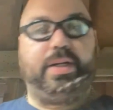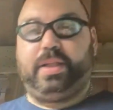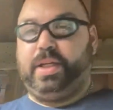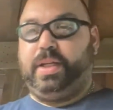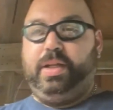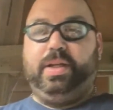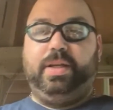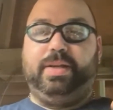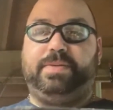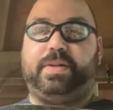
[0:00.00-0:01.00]
that
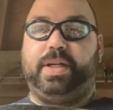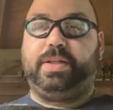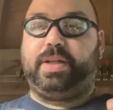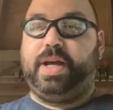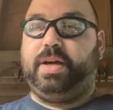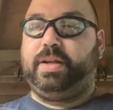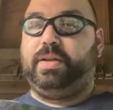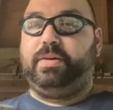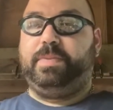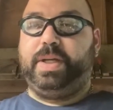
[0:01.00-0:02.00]
I've stretched out a
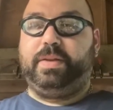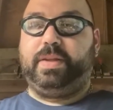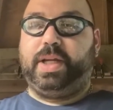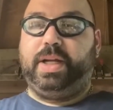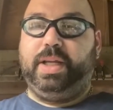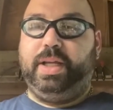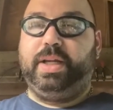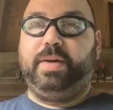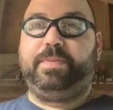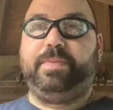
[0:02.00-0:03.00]
little bit, that I heat
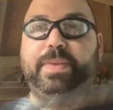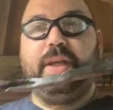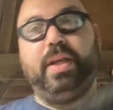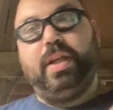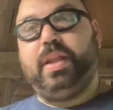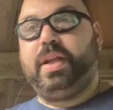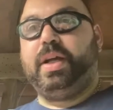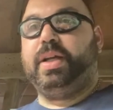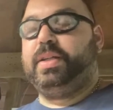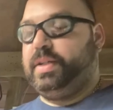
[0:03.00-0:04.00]
up, then
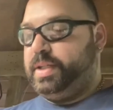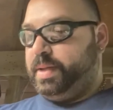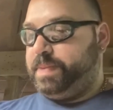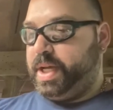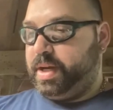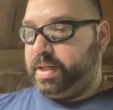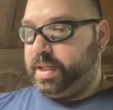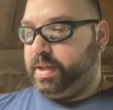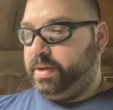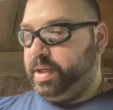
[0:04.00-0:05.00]
I dip down
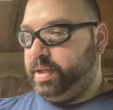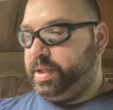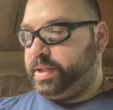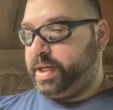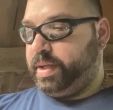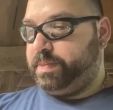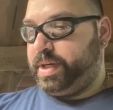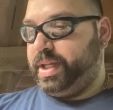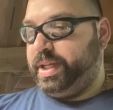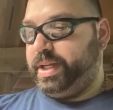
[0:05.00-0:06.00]
into the oil to try and
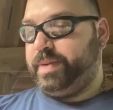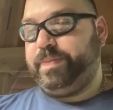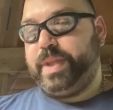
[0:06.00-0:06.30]
preheat it.